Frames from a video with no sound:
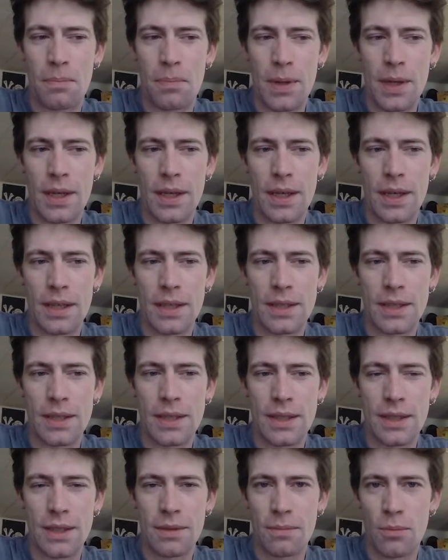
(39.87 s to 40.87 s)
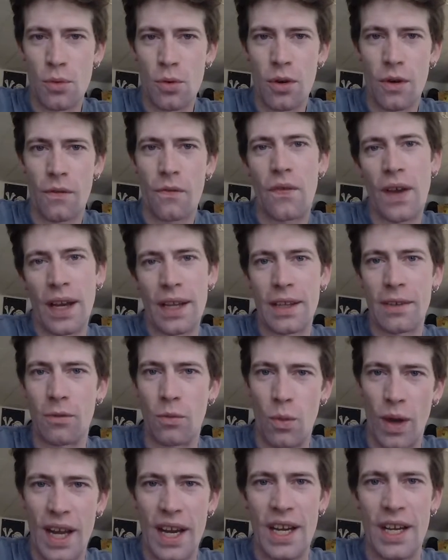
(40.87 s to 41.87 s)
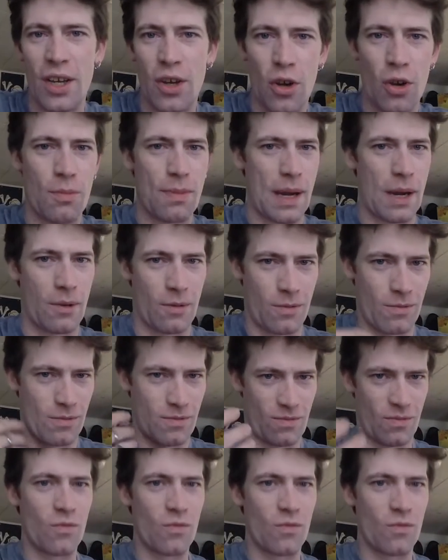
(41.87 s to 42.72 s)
because there's a more effective way to go about